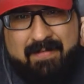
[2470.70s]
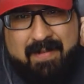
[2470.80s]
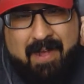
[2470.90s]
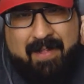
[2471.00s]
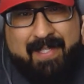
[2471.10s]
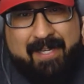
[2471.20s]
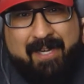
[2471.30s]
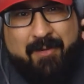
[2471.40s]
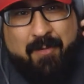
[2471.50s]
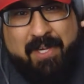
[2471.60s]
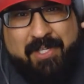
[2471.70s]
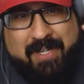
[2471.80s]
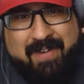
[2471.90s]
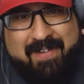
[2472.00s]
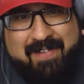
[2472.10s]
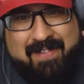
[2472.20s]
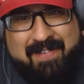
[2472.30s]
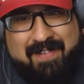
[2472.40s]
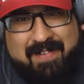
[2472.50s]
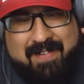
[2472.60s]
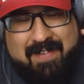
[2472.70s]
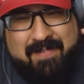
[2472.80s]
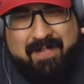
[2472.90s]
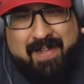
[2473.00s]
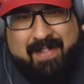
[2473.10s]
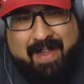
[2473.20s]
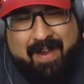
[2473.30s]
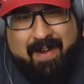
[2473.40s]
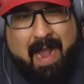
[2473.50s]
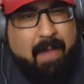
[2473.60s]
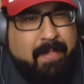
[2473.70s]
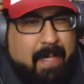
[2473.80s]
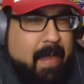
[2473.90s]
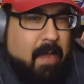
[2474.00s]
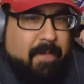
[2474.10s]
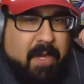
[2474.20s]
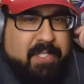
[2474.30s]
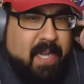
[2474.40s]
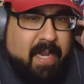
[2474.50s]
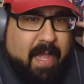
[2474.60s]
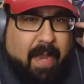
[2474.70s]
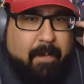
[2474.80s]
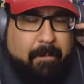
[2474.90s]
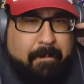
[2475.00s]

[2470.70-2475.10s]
Oh, that's a good question. Right there, I would say King of Fighters 98